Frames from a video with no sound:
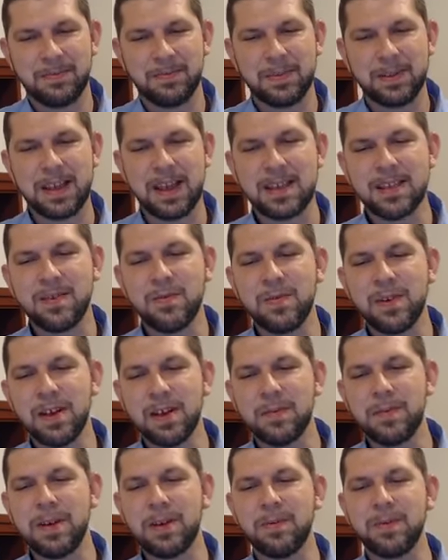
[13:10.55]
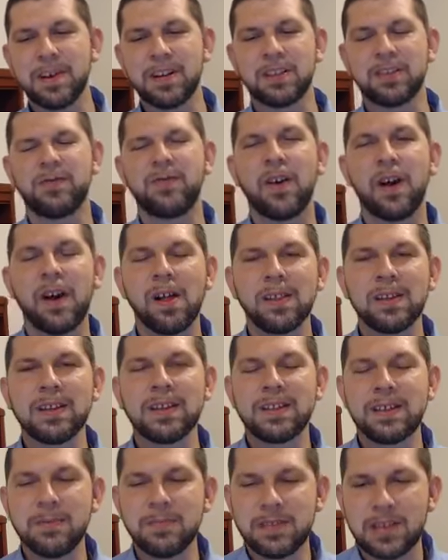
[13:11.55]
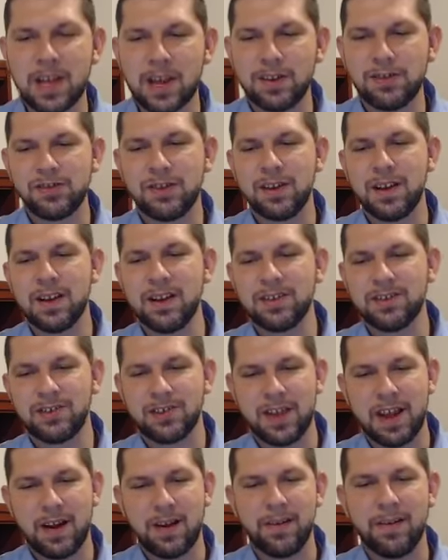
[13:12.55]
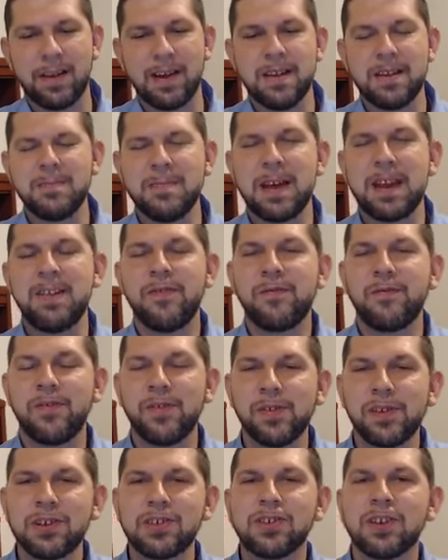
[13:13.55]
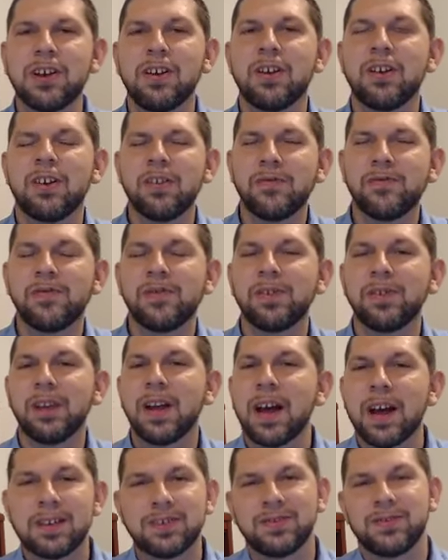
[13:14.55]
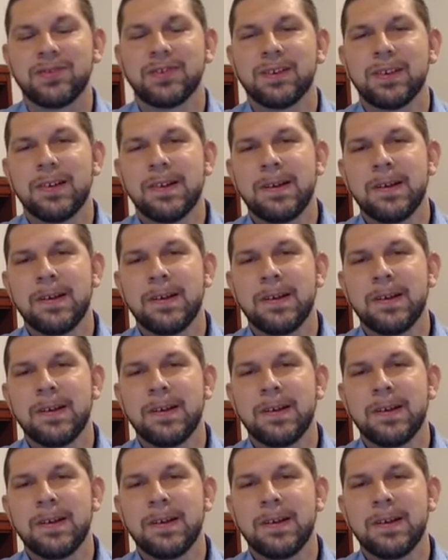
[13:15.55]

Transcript: But they that will be rich fall into temptation and a snare, into many foolish and hurtful lusts.